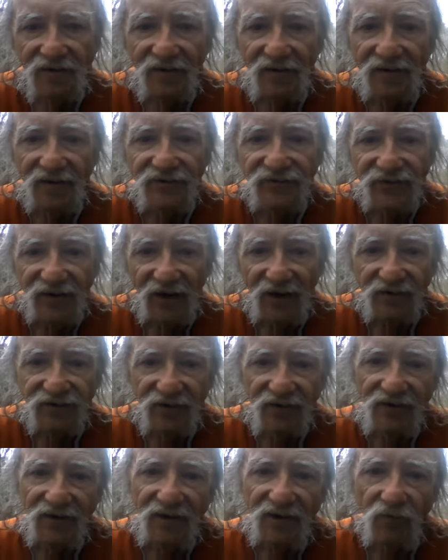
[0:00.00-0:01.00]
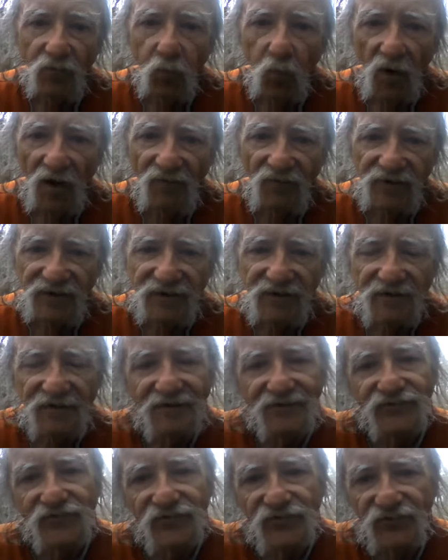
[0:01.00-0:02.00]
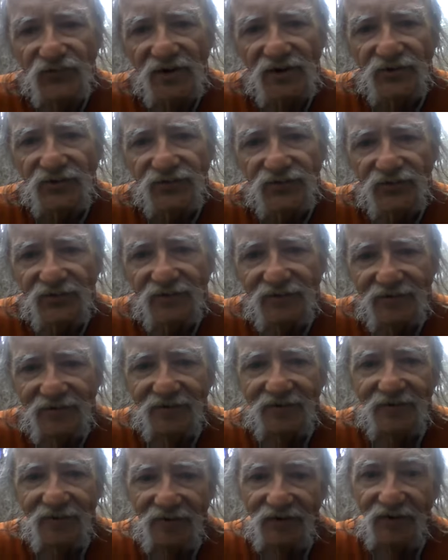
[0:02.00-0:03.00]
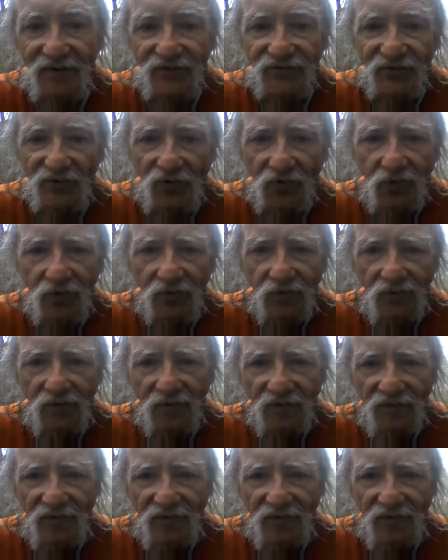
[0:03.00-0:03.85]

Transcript: and debt and worry and stress as a goal.